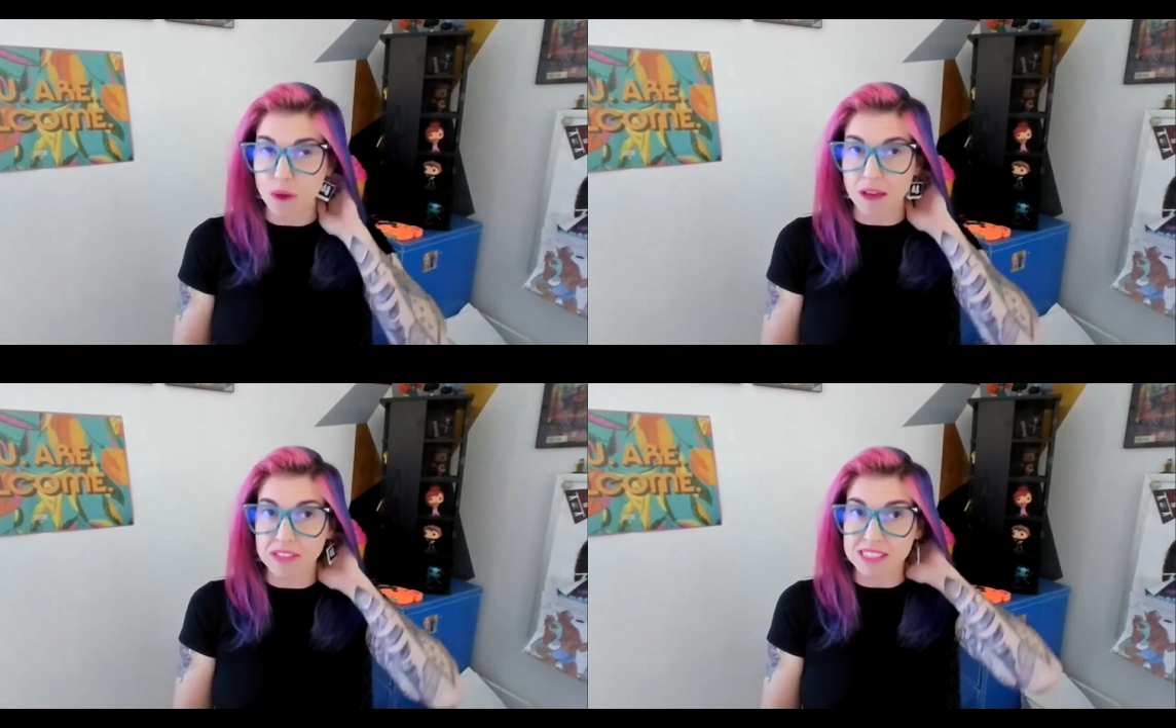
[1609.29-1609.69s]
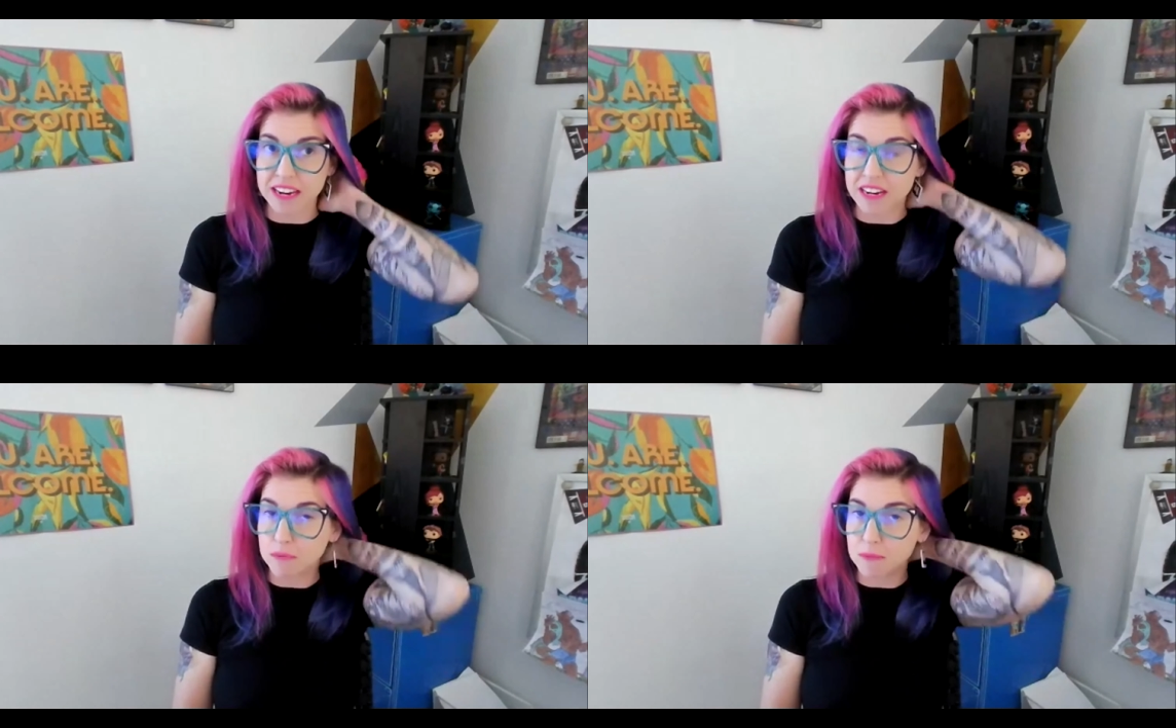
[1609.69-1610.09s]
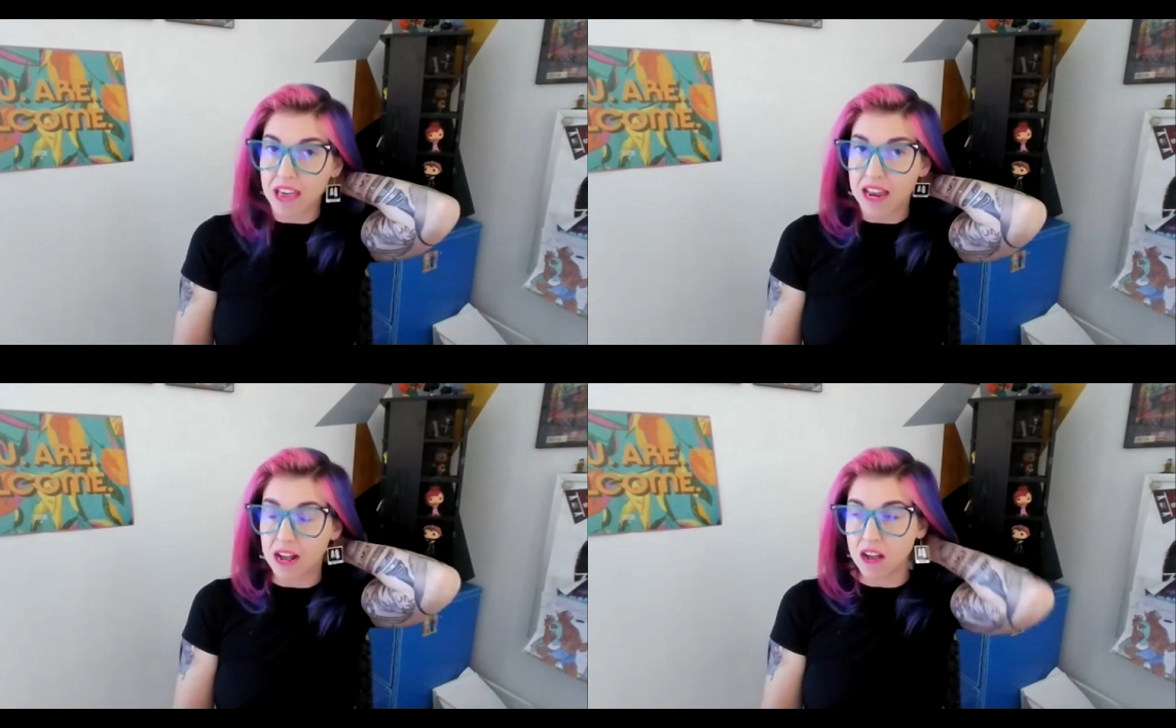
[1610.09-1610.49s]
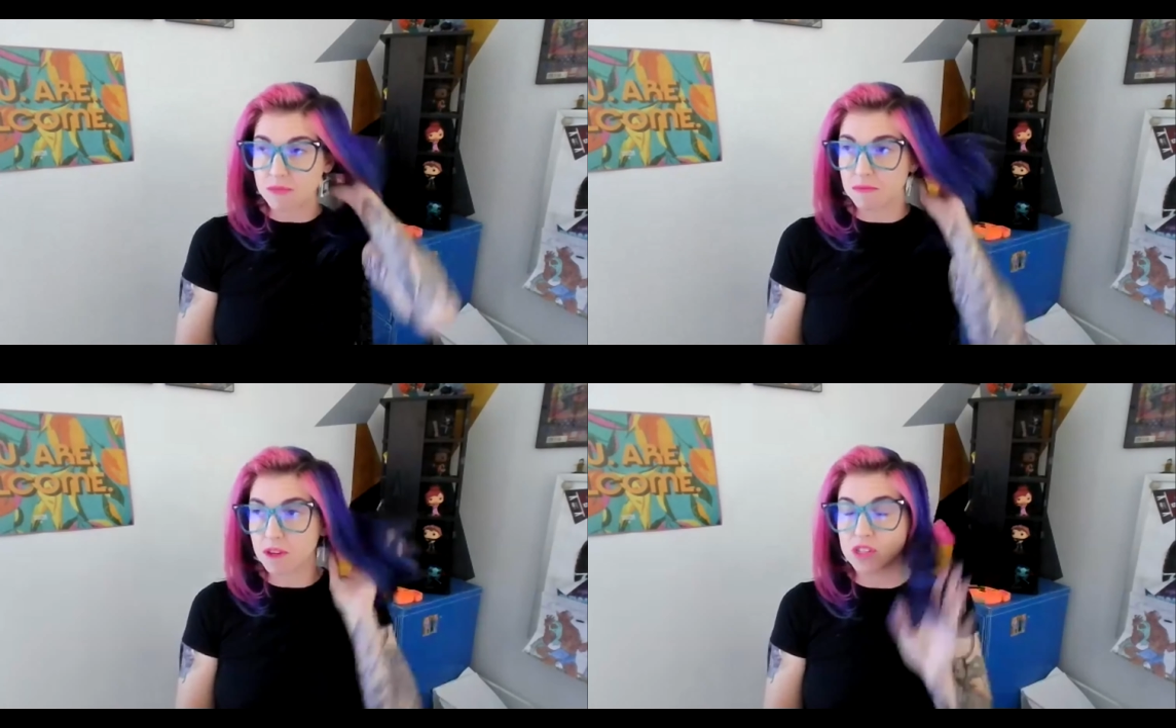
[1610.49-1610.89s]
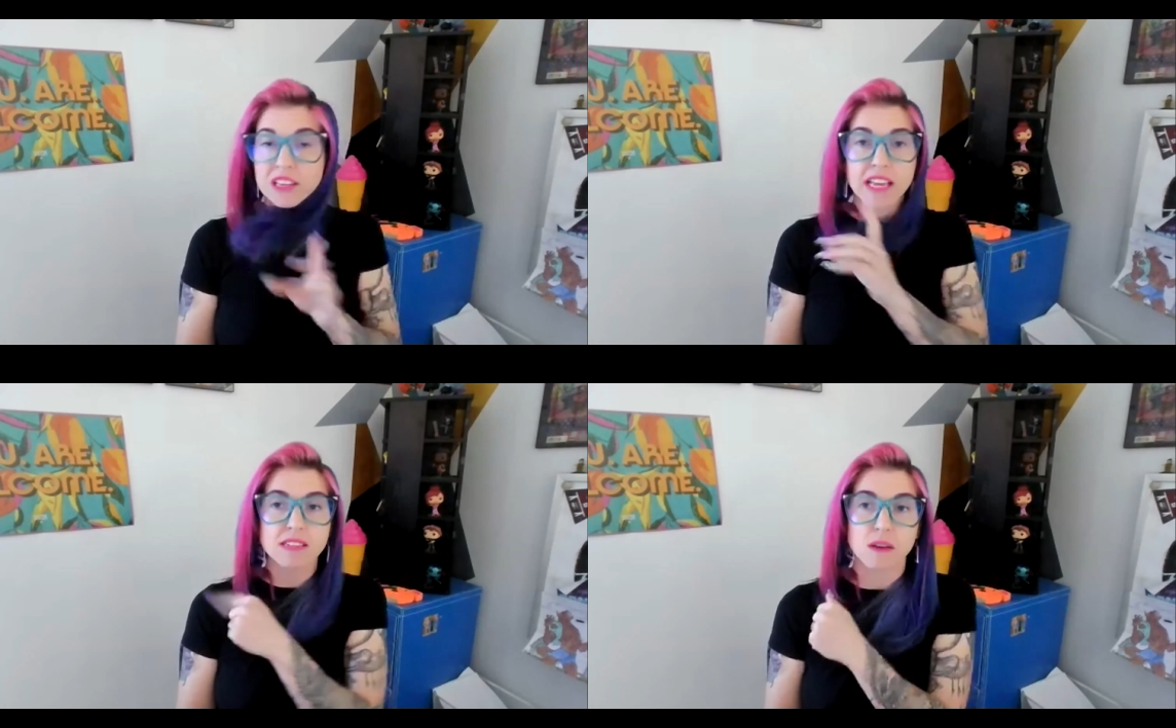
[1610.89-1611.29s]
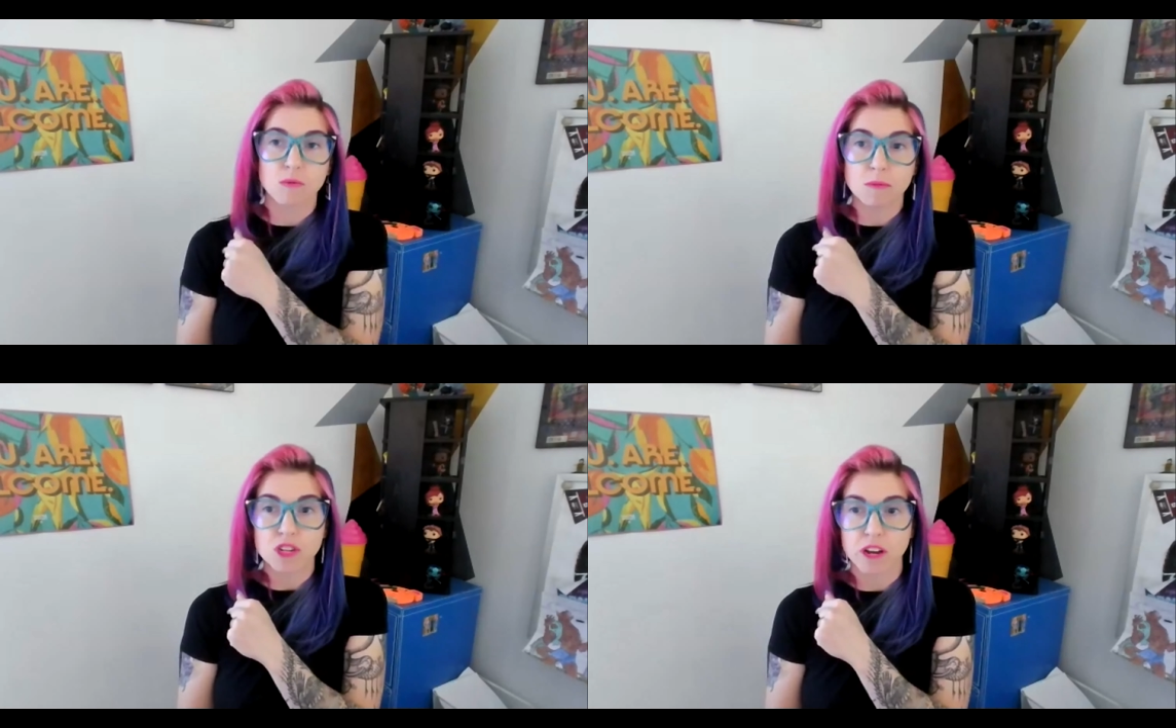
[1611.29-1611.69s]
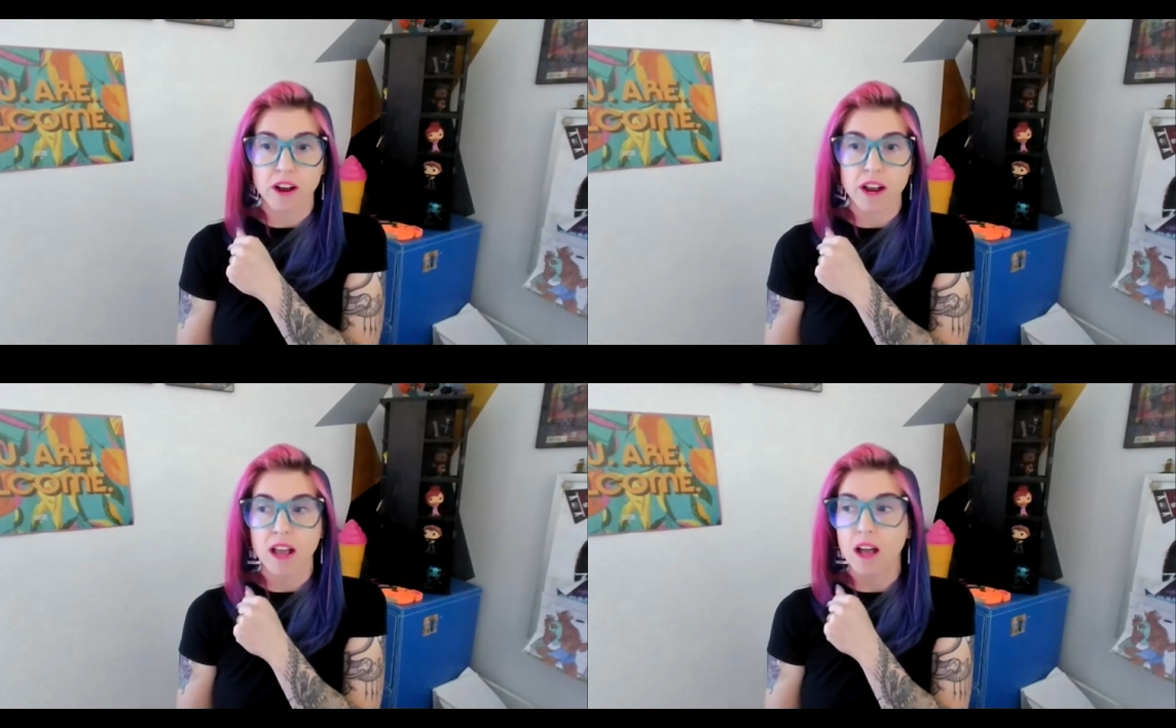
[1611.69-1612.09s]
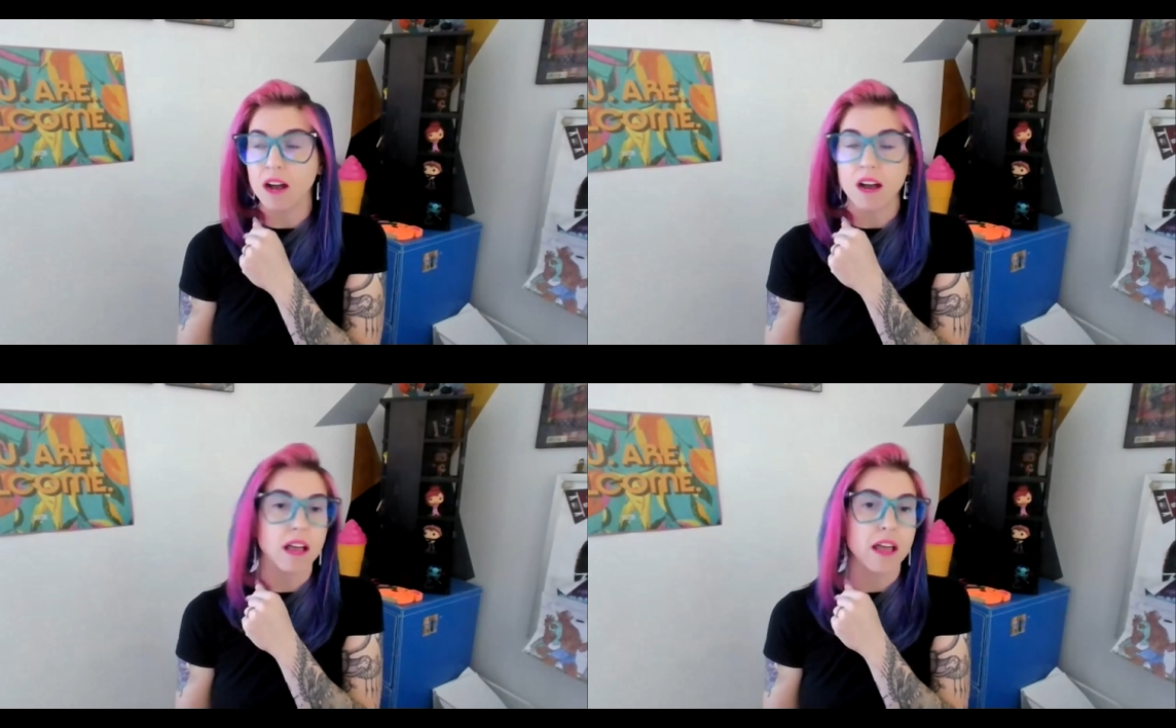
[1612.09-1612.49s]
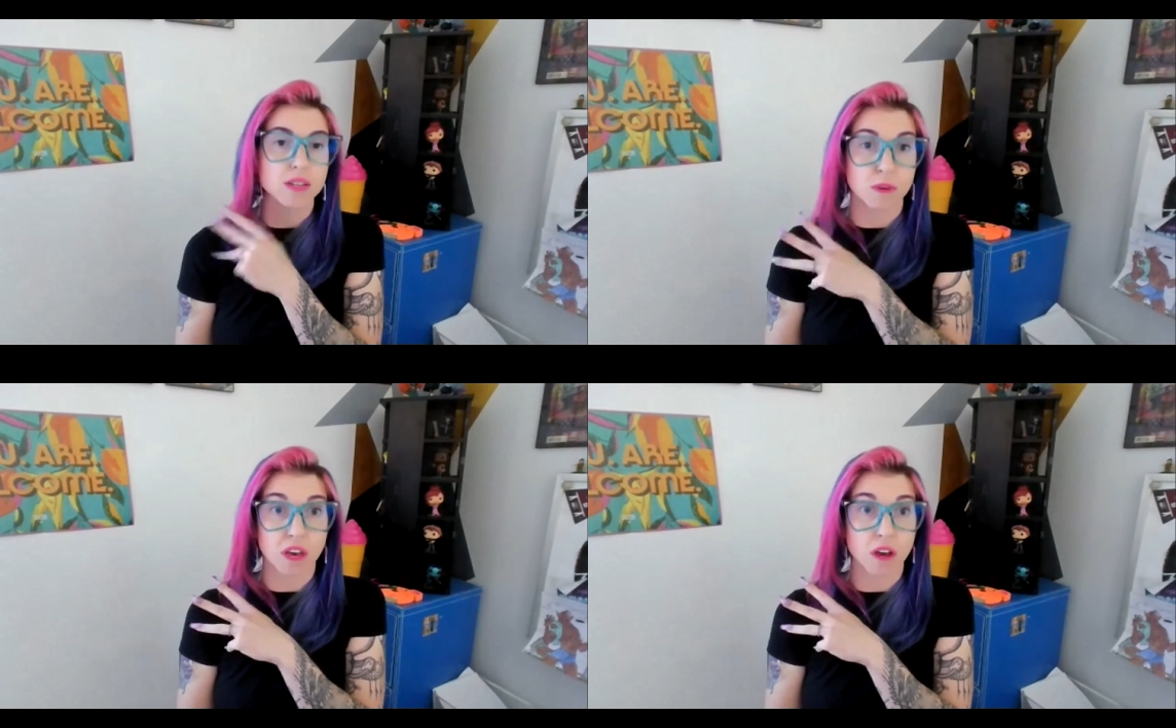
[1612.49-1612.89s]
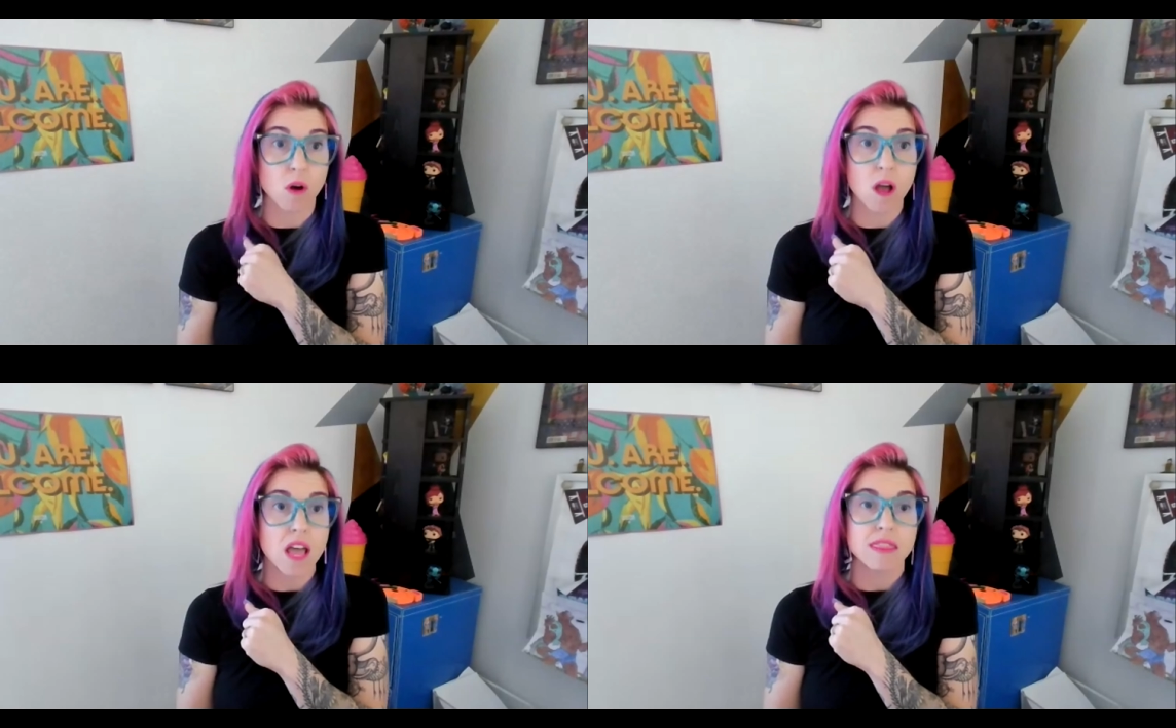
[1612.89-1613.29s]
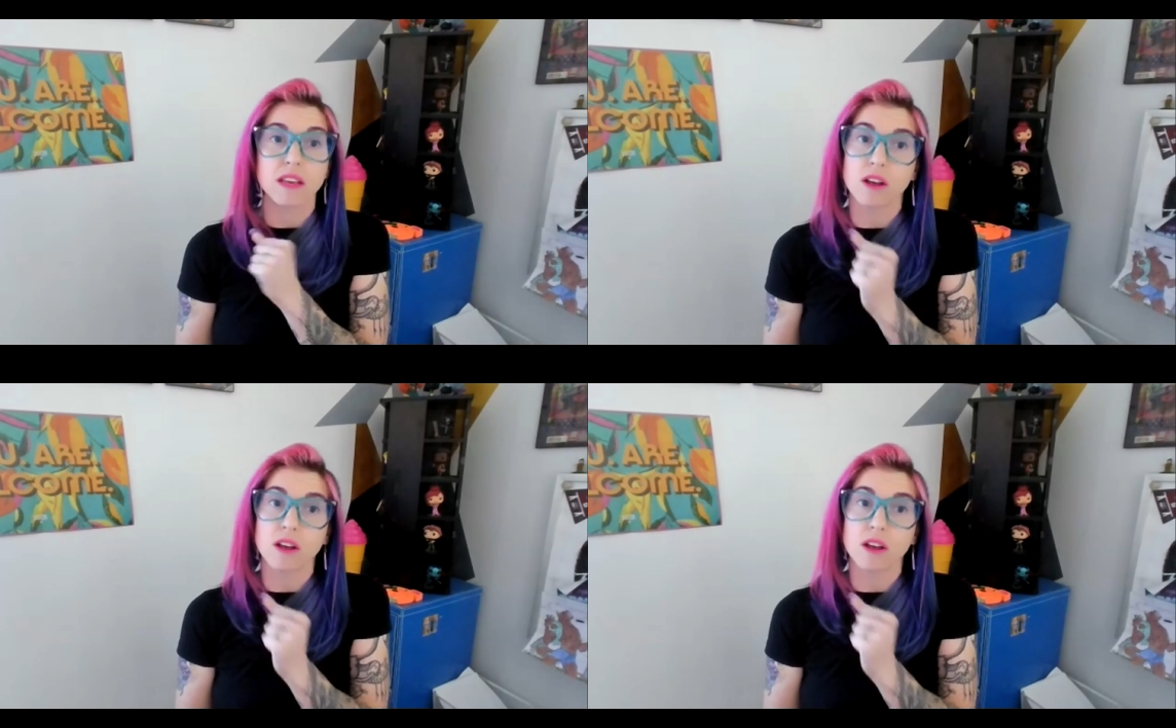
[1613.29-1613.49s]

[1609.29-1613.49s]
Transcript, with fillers: If you haven't signed up yet, um, there's links that we'll be sharing uh, as we go